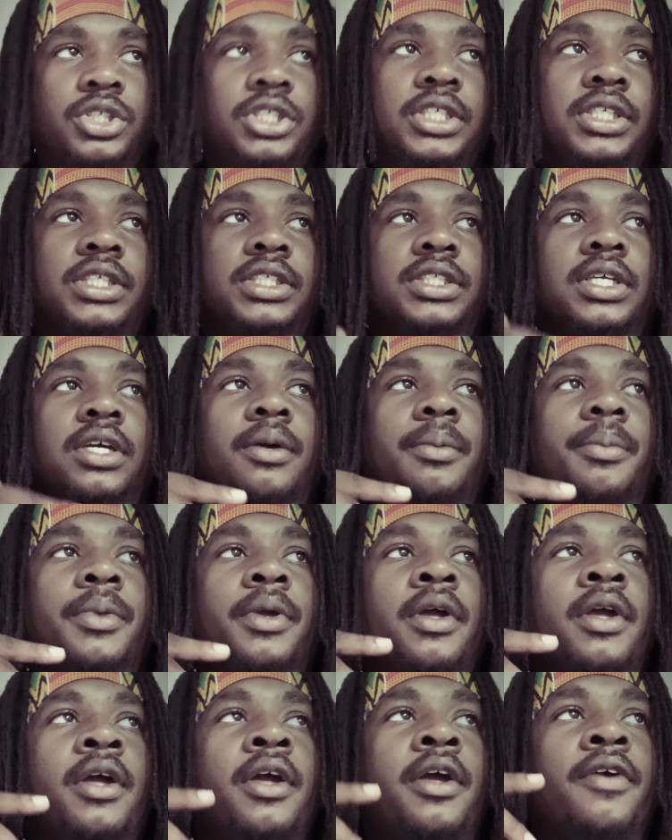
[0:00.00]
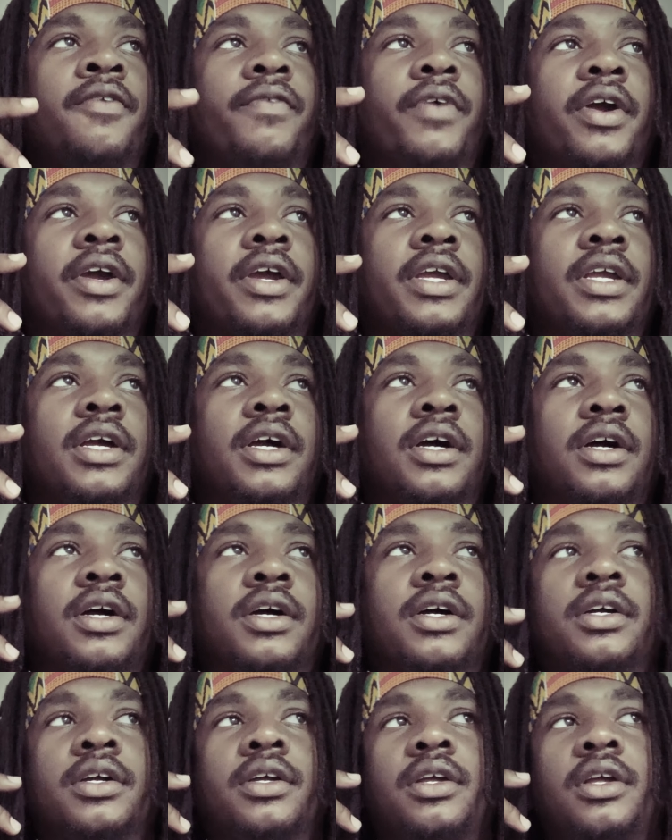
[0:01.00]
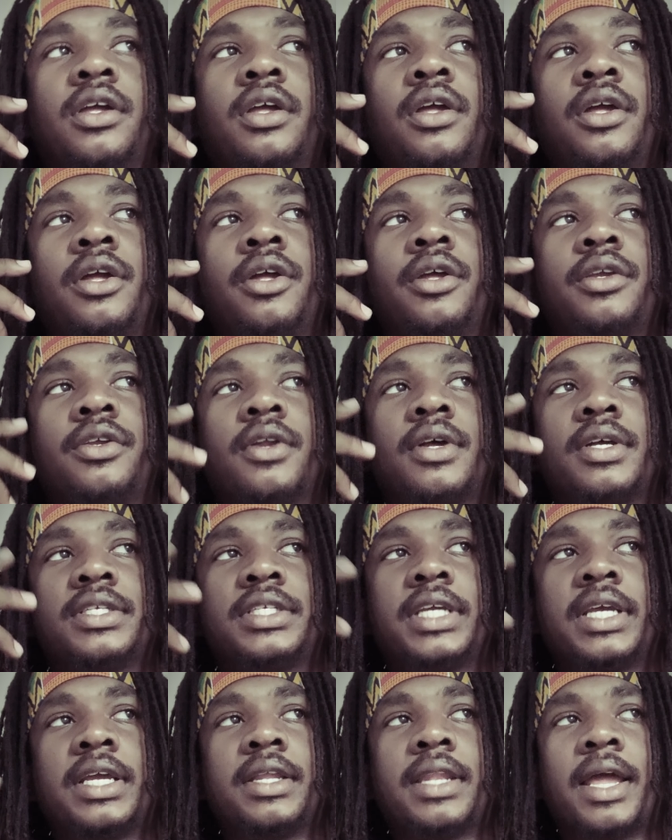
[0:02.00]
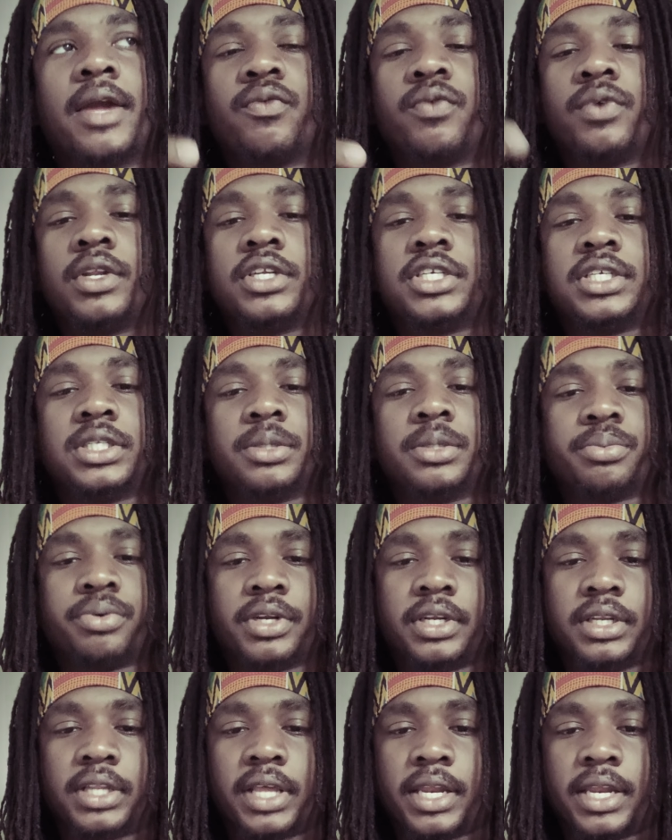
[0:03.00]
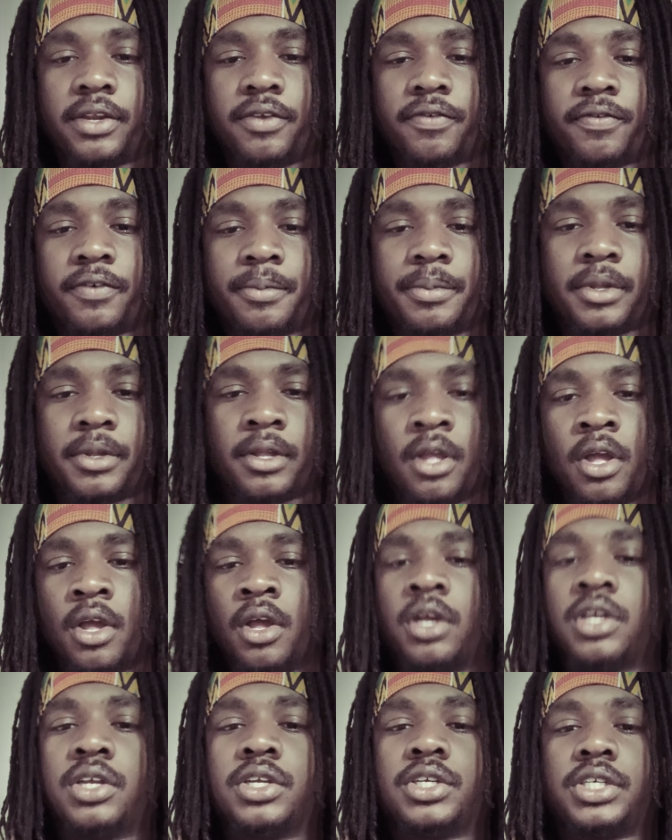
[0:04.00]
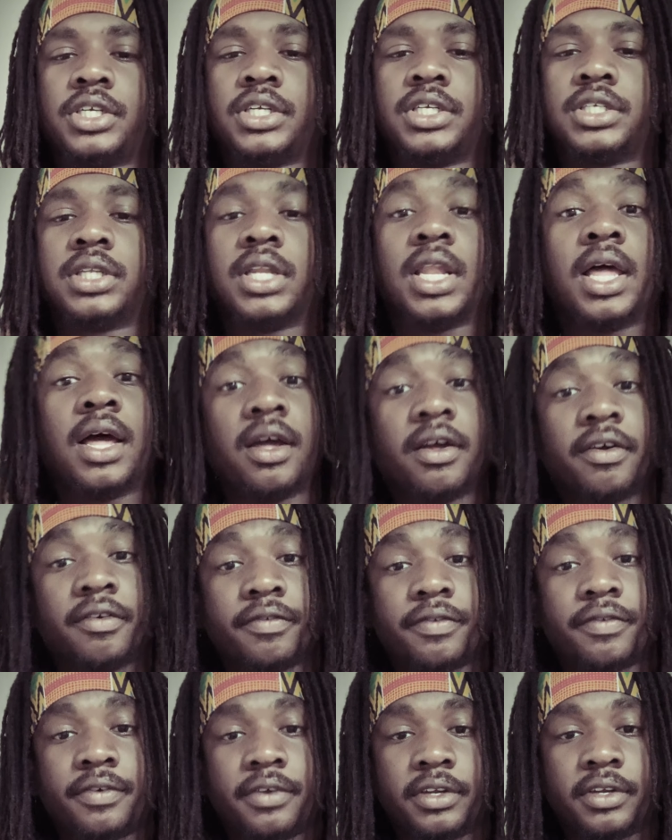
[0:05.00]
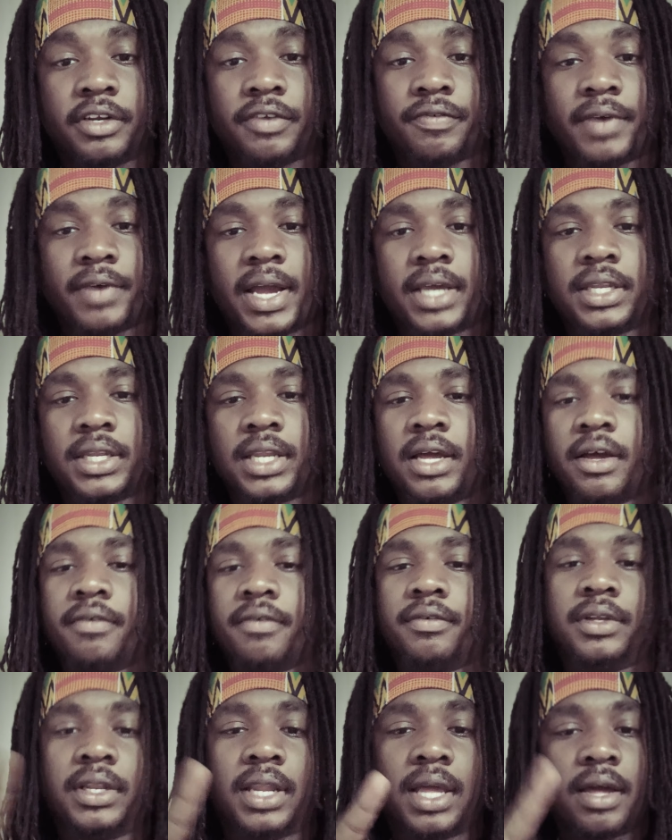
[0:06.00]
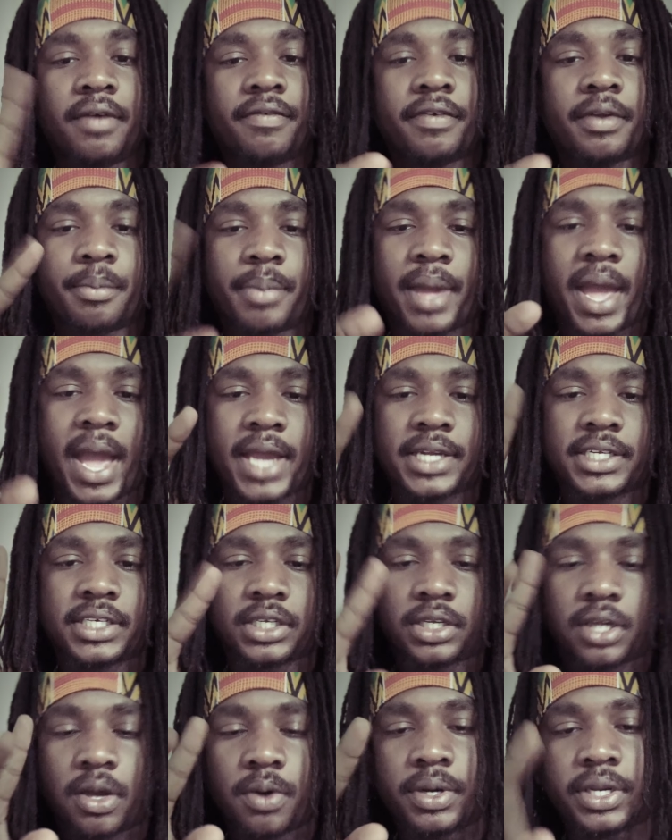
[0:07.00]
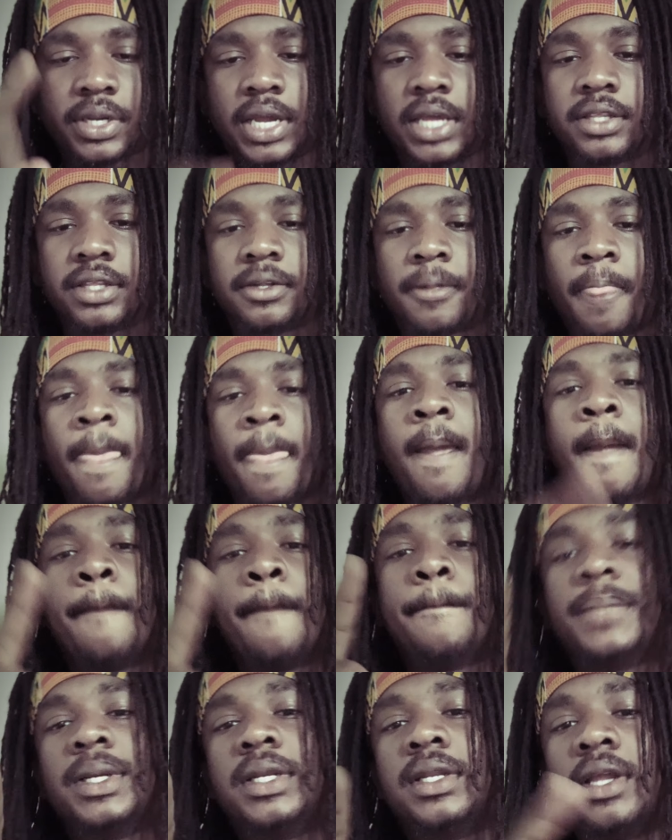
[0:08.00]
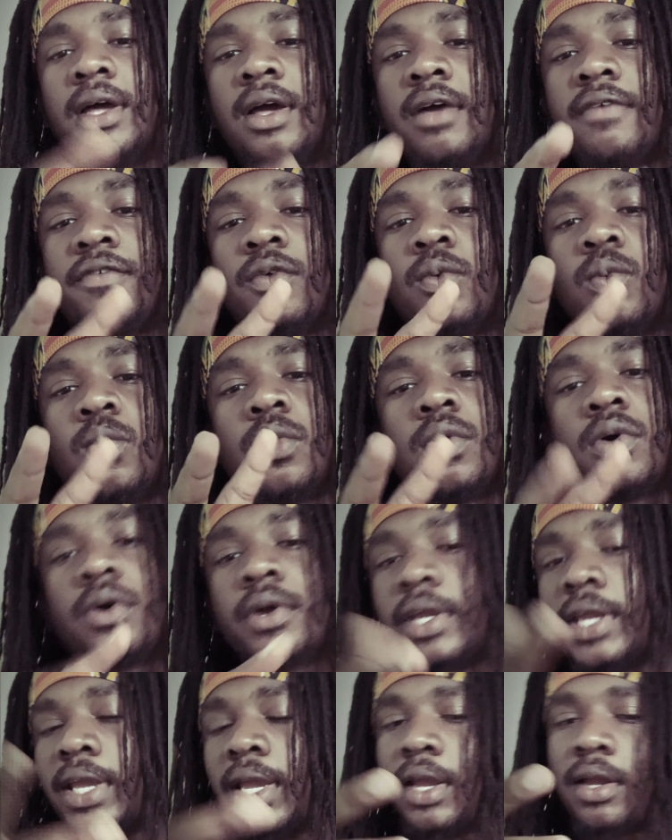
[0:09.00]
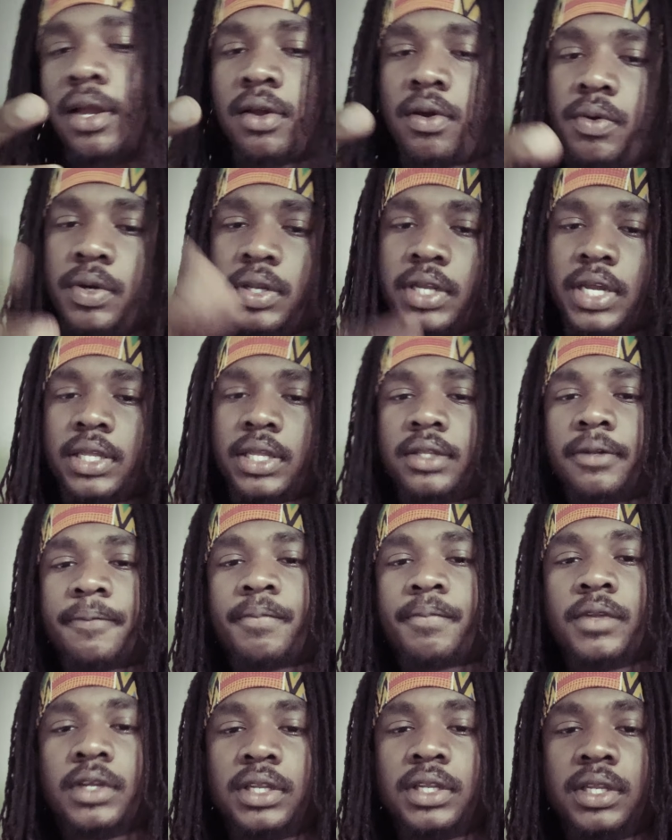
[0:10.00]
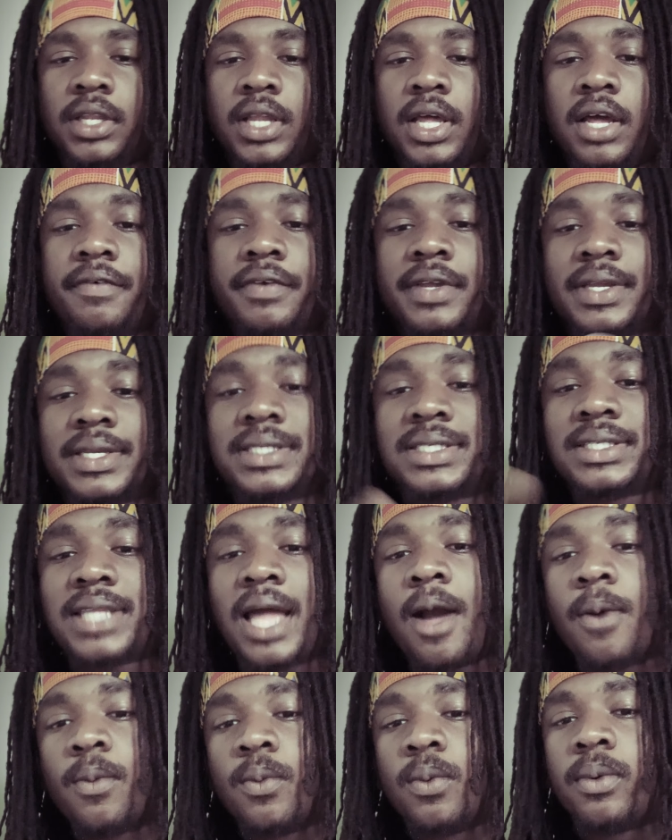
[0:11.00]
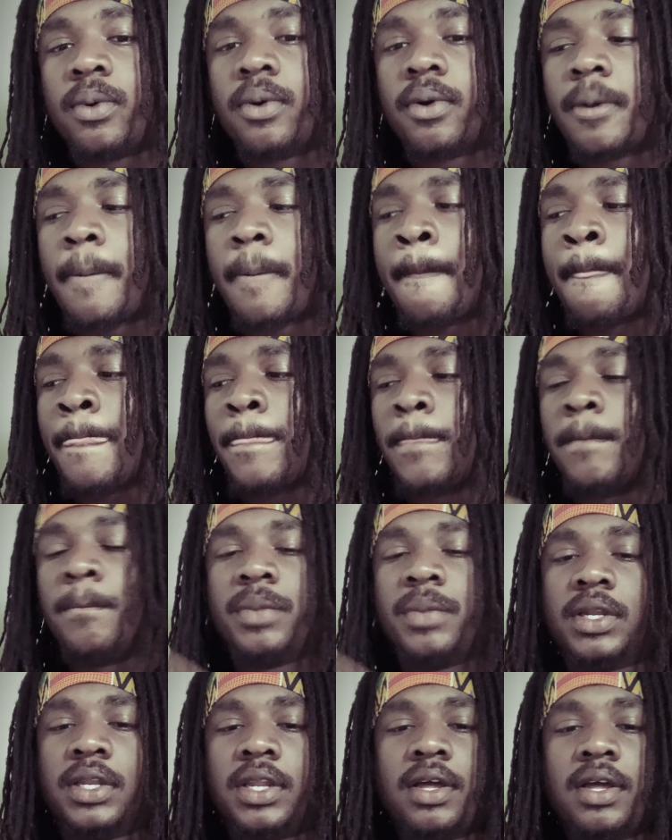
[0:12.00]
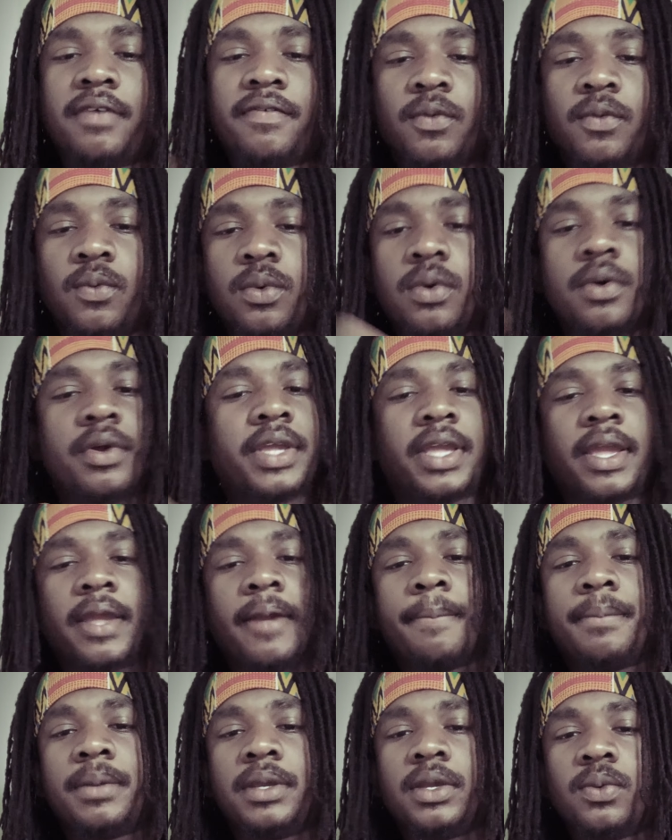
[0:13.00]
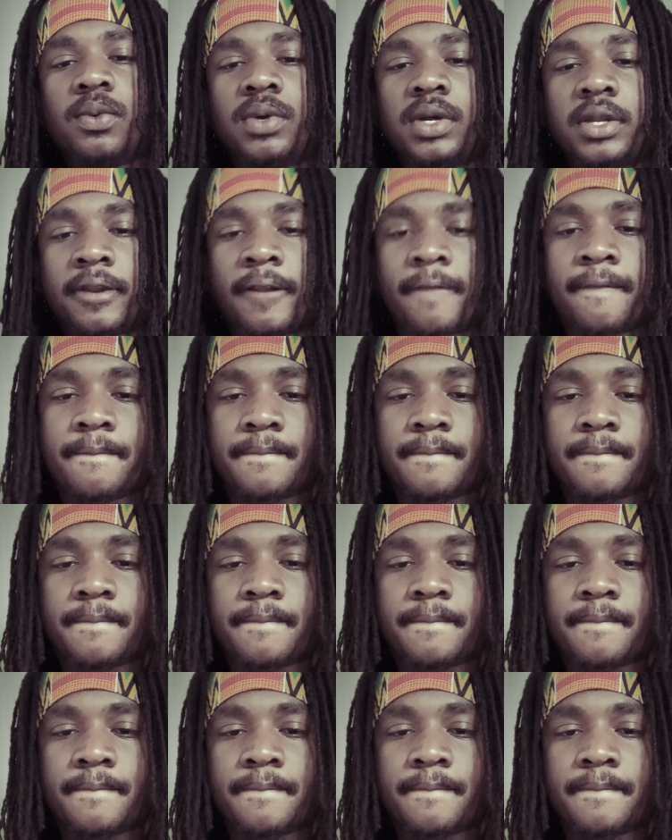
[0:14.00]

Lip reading: She's very you know what I'm saying? Like, really, she's the pretty lady. You feel me? She's love, divine love. Love and passion go together, but love and war can't go together. Love can stop war, but love and war can't be one.